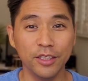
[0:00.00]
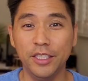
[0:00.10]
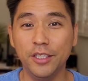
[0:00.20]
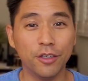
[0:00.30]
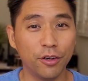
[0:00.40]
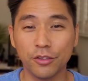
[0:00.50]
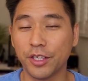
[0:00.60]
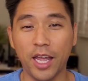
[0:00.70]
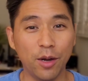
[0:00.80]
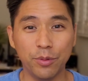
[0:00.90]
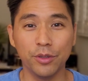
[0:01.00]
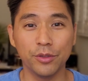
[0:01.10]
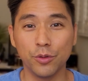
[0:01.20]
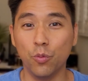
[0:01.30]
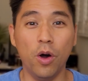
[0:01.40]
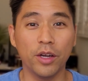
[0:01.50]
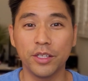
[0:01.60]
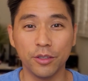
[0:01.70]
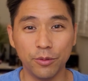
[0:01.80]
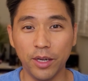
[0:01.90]
Leonardo DiCaprio's
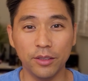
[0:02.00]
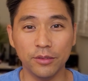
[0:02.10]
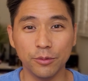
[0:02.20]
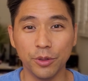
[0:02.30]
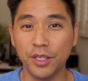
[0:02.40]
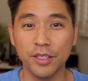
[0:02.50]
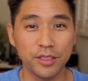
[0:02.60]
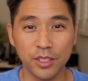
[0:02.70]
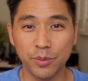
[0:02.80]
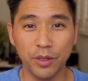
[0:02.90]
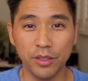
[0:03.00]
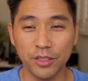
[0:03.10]
walking around with his experience.